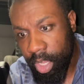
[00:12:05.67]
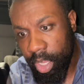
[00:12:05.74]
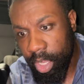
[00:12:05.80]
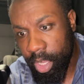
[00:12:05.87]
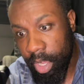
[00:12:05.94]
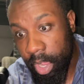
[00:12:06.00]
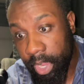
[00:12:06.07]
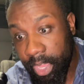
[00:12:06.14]

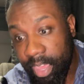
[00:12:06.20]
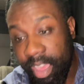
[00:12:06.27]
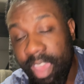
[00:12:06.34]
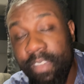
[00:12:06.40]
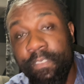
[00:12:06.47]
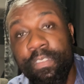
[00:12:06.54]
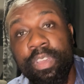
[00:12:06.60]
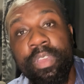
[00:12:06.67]

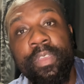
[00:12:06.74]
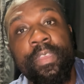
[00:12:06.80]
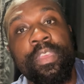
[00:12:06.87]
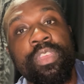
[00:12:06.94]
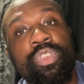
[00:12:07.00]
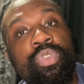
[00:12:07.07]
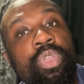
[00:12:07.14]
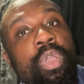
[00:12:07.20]
Canva,
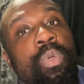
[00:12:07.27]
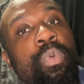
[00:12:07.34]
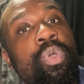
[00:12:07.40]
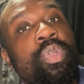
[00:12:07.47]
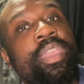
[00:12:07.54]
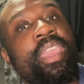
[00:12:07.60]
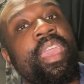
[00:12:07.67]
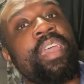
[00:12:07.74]
you're gonna
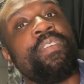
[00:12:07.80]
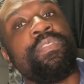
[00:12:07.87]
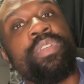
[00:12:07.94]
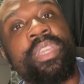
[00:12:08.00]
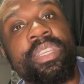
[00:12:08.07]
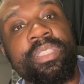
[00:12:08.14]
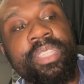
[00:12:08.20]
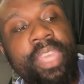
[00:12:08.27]
want Canva,
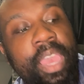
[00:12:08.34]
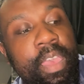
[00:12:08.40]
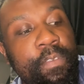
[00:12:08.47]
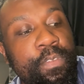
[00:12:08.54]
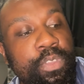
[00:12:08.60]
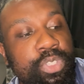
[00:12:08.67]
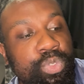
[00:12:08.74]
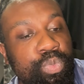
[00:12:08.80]
because
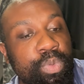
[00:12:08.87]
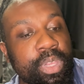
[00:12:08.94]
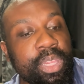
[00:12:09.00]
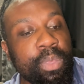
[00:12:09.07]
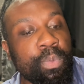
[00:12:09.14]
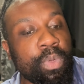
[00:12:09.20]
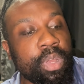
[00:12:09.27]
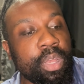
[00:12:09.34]
Canva is
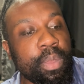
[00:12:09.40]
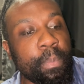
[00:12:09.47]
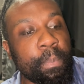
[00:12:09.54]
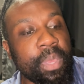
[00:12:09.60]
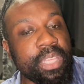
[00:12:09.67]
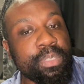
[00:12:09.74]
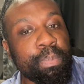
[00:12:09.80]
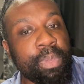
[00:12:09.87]
really one of the
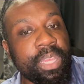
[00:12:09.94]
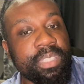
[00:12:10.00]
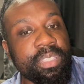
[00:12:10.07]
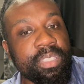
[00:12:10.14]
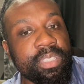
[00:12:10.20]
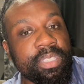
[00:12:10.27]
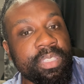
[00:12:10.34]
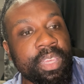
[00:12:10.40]
best
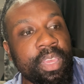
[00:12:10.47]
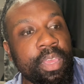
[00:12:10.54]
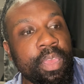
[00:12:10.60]
places,